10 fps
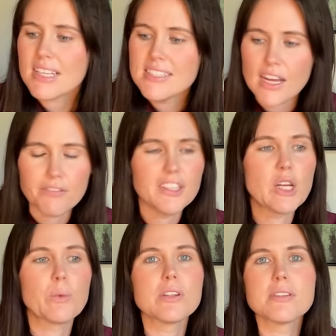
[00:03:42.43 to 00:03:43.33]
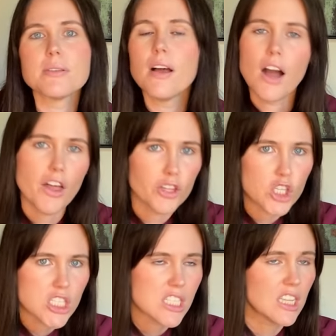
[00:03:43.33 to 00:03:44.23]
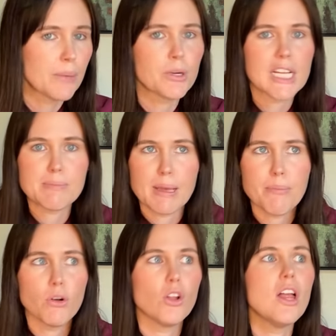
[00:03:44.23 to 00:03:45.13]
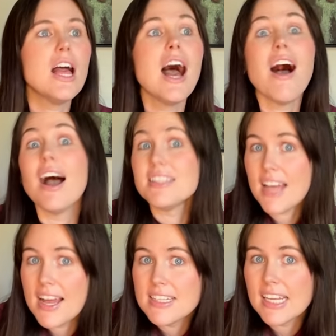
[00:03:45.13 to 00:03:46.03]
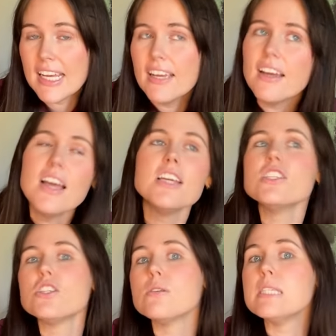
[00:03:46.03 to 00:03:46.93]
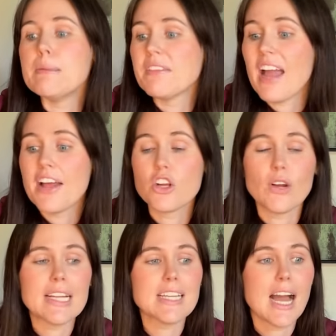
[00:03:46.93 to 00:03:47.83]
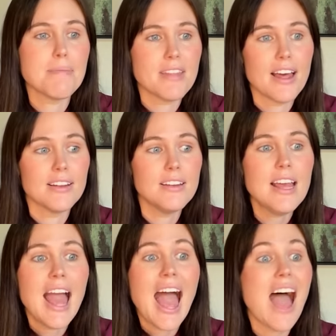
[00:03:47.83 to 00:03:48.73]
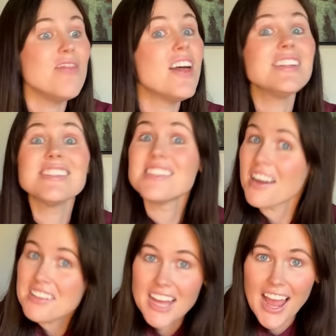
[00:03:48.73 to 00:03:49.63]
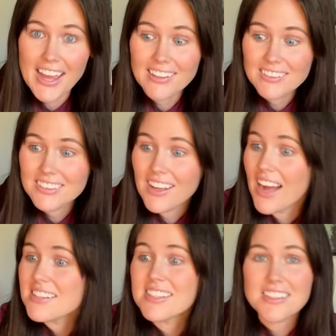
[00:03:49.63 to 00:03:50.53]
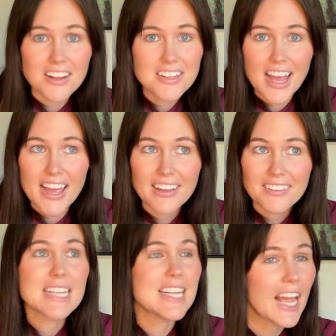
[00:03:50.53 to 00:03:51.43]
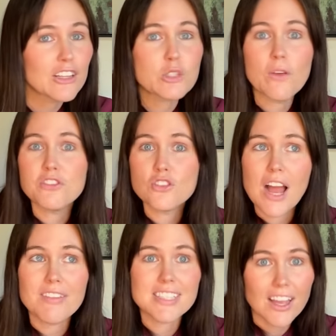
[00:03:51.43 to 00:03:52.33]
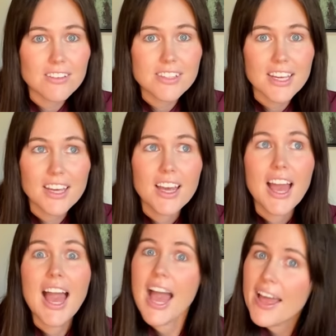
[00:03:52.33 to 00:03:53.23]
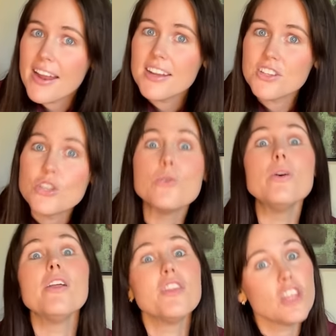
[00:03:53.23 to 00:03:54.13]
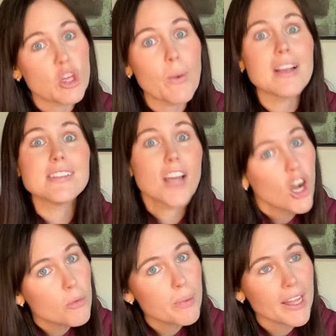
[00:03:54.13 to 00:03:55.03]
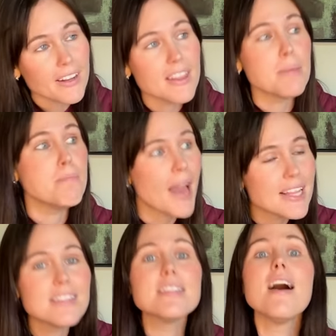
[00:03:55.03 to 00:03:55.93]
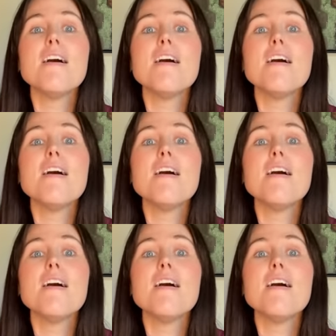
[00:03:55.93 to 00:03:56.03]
definitely there was other celebrities, people attending. So it seemed like they had a great time then. And then Sunday, cut to Sunday, Taylor Swift and Travis Kelce head to the U.S. Open, the men's